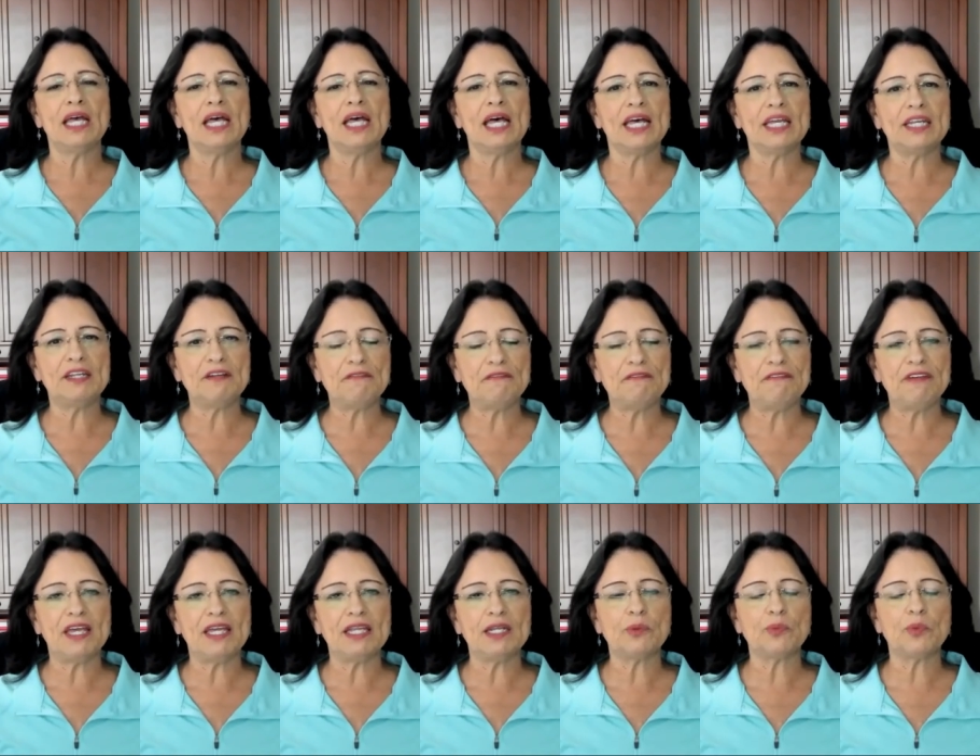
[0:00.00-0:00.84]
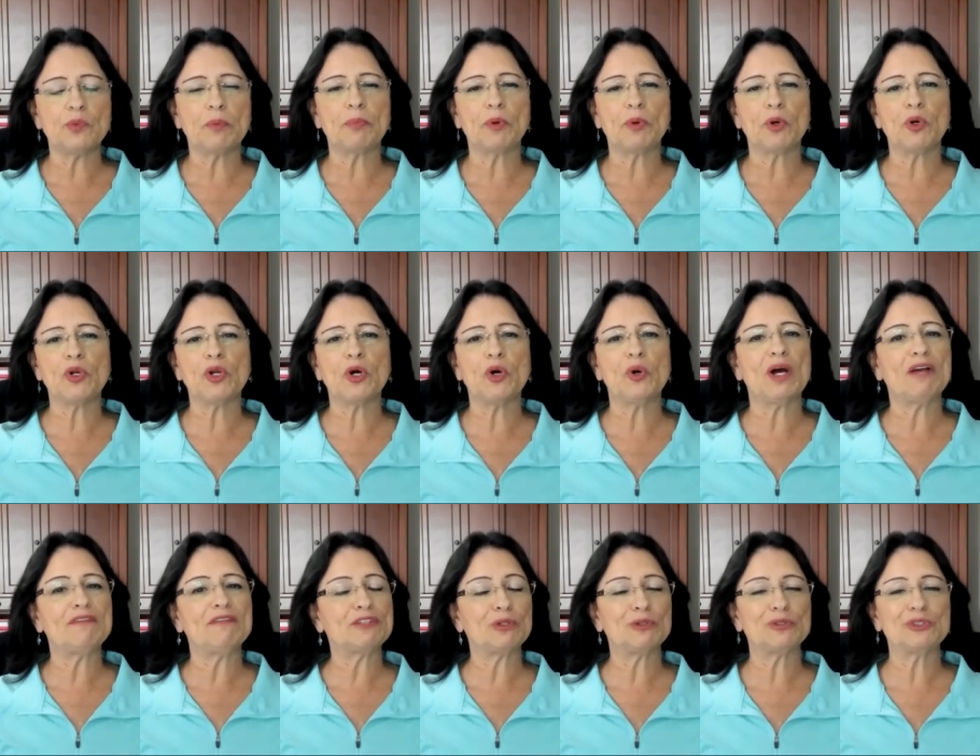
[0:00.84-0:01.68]
an event, Roberto.
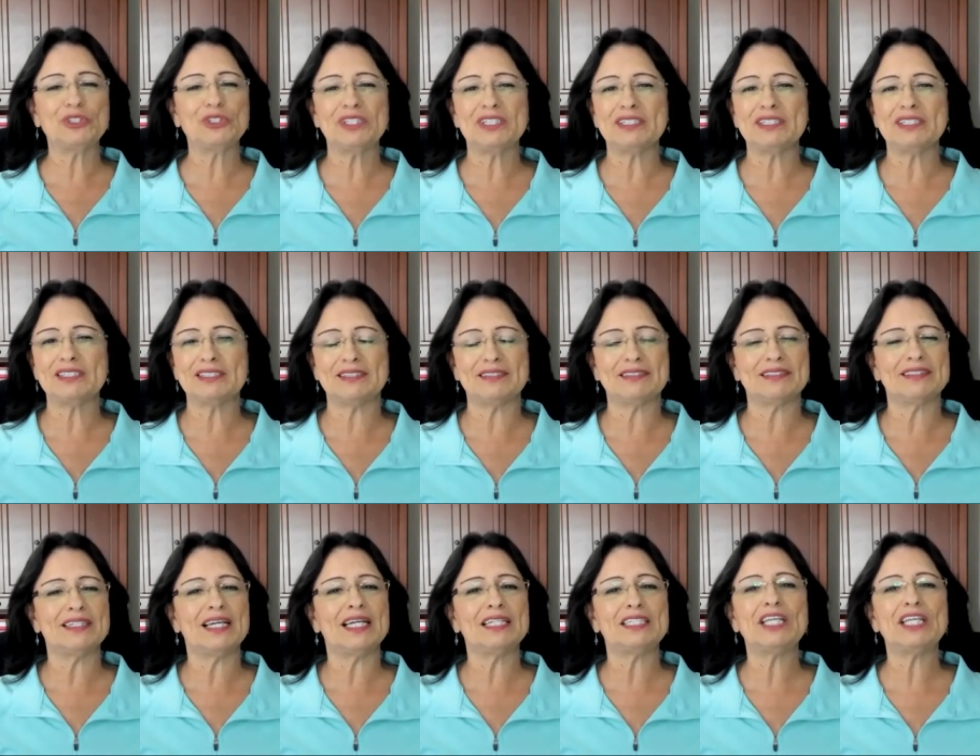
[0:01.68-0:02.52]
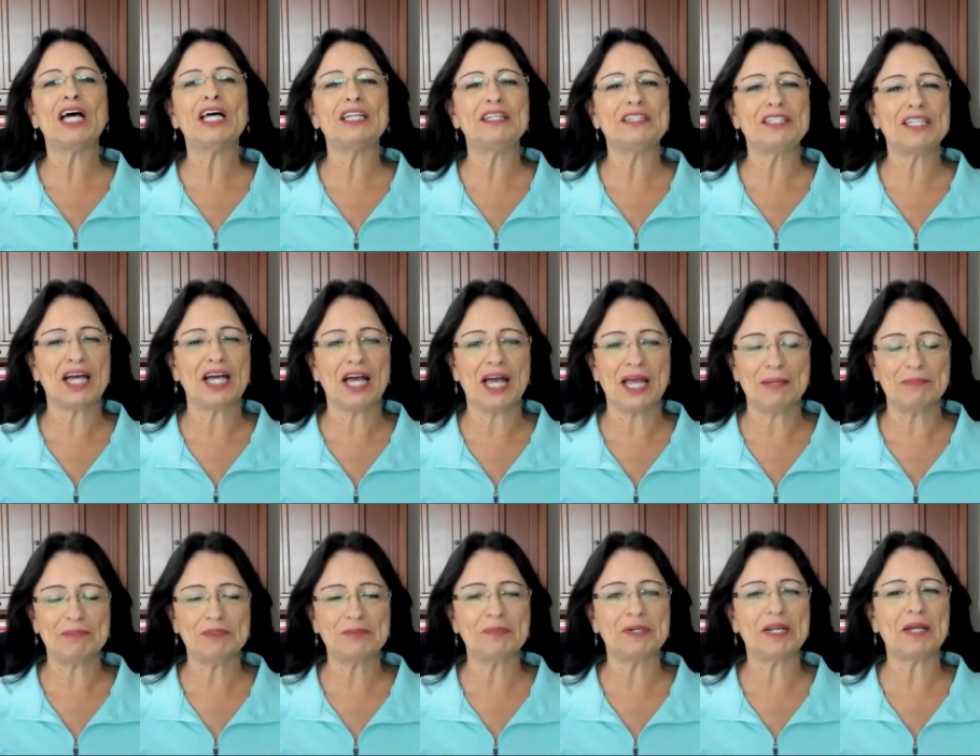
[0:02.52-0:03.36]
I've told you this a ton of
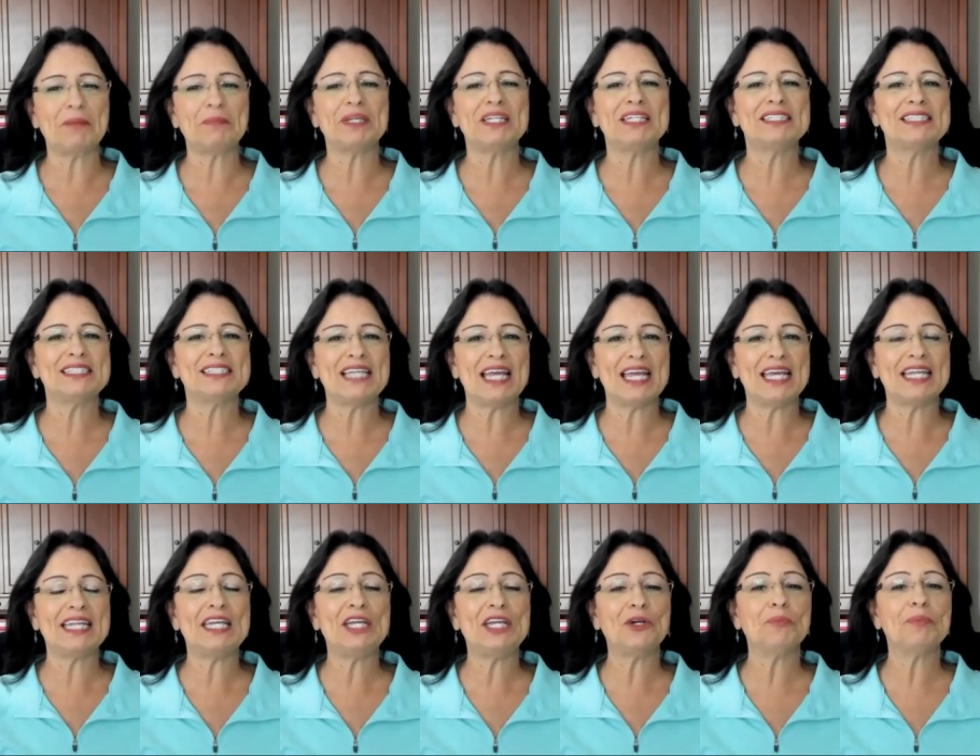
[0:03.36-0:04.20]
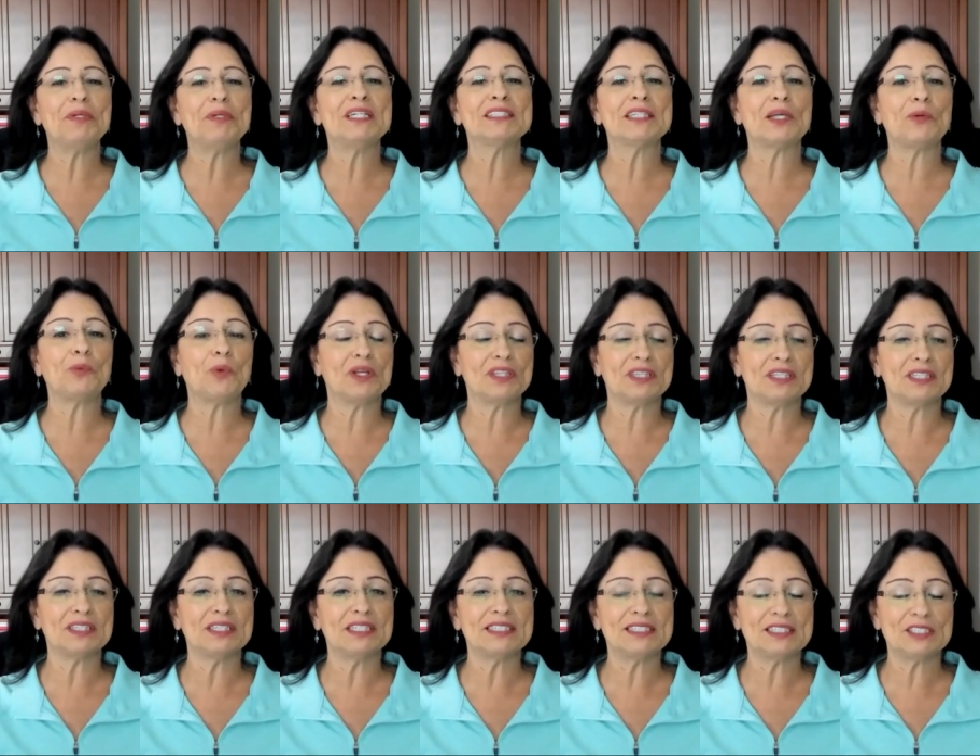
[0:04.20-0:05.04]
times, but I'm going to say it here because I want
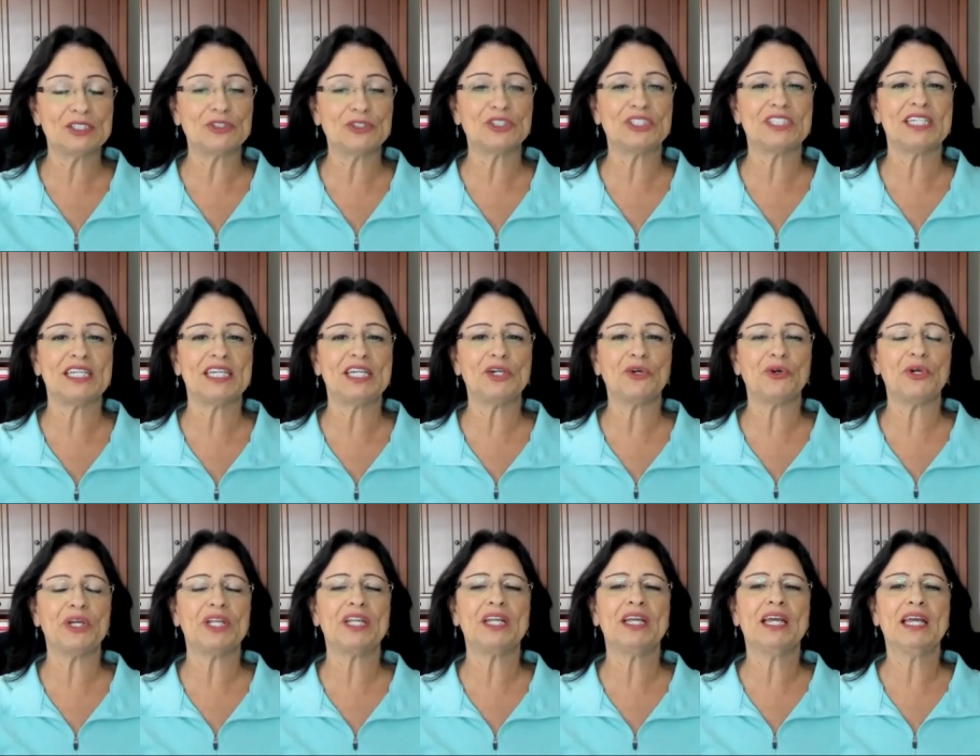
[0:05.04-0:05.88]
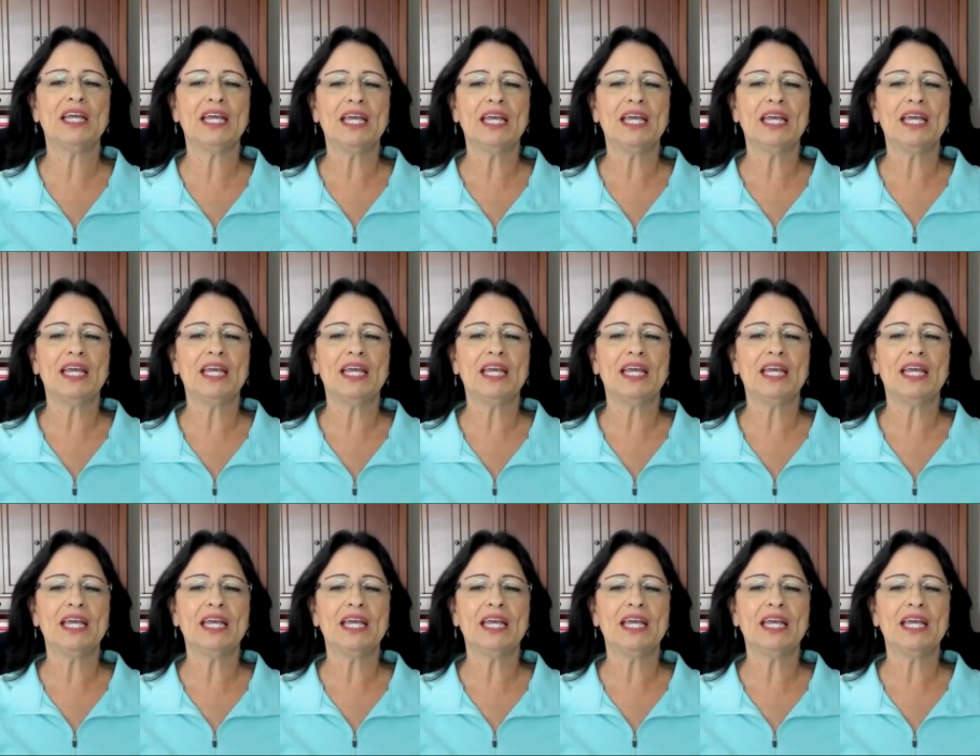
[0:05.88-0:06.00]
the listeners to hear it.